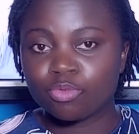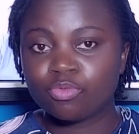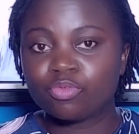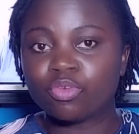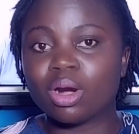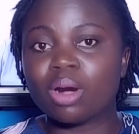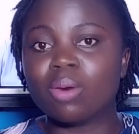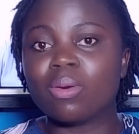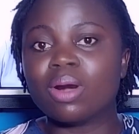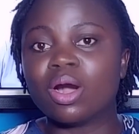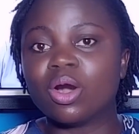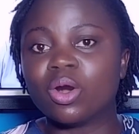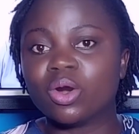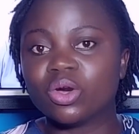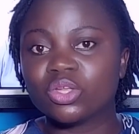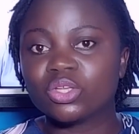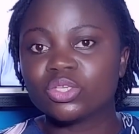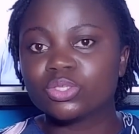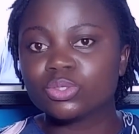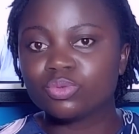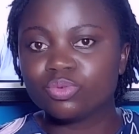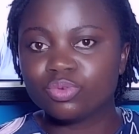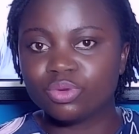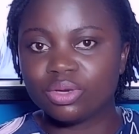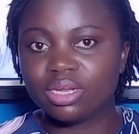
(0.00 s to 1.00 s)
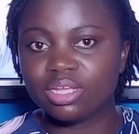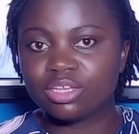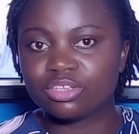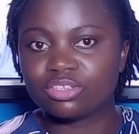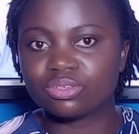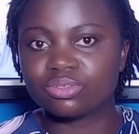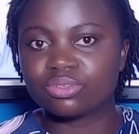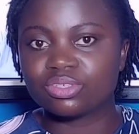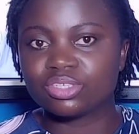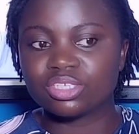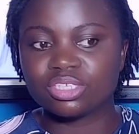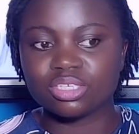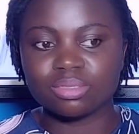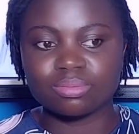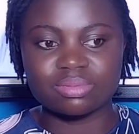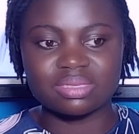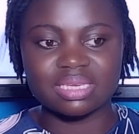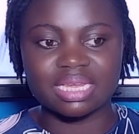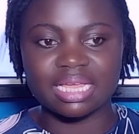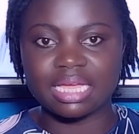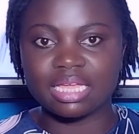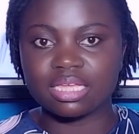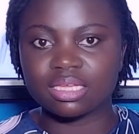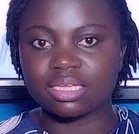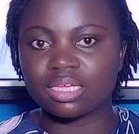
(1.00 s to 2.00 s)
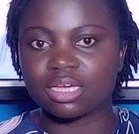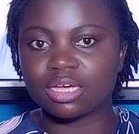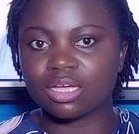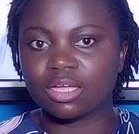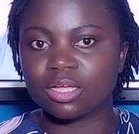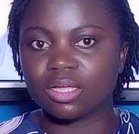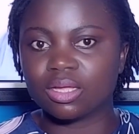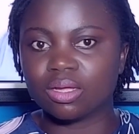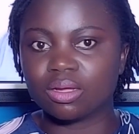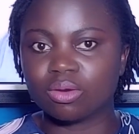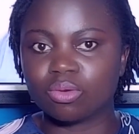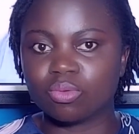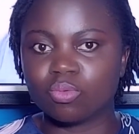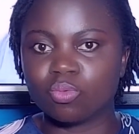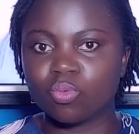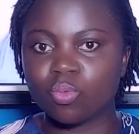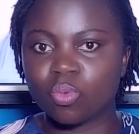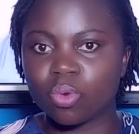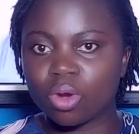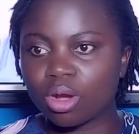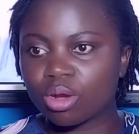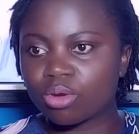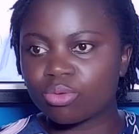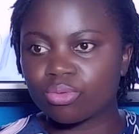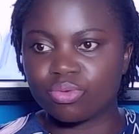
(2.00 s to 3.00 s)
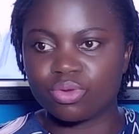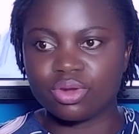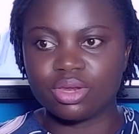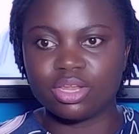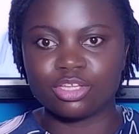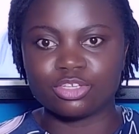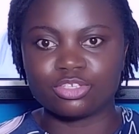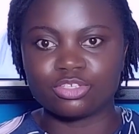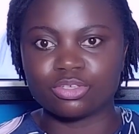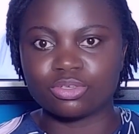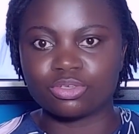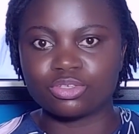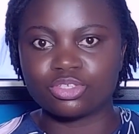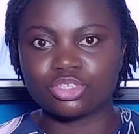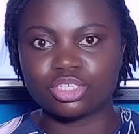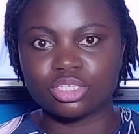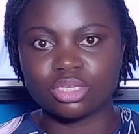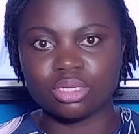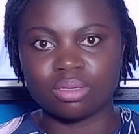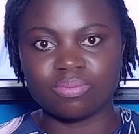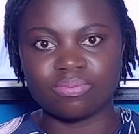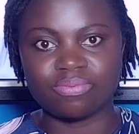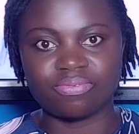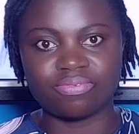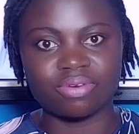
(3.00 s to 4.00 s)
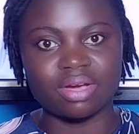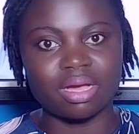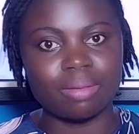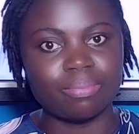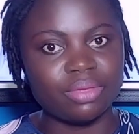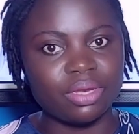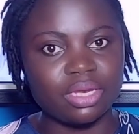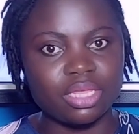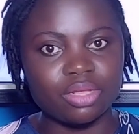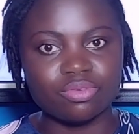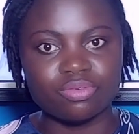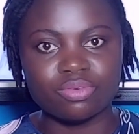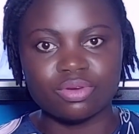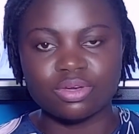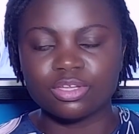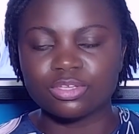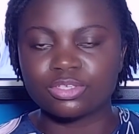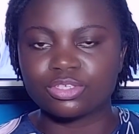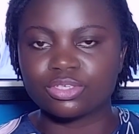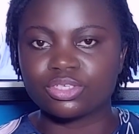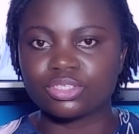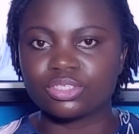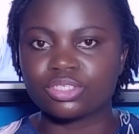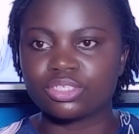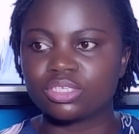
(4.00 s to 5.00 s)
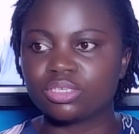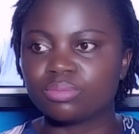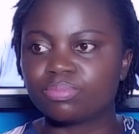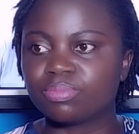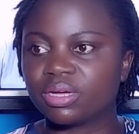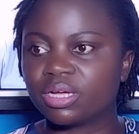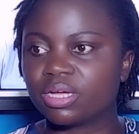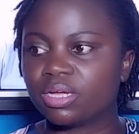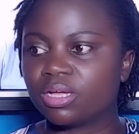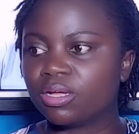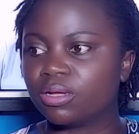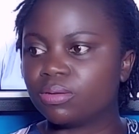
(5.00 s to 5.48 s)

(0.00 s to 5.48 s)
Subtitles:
for our other relationships, like work relationship, family relationship,